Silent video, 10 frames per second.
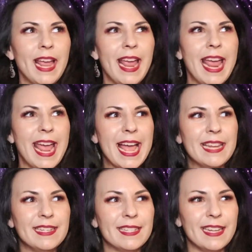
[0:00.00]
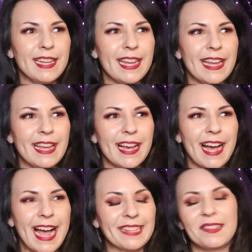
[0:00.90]
and
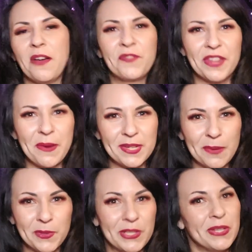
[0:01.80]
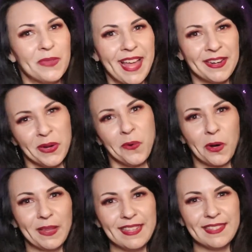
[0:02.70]
I loved that I was able to do that in New
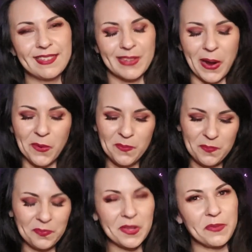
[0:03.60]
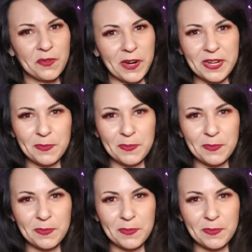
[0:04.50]
Orleans. So it was very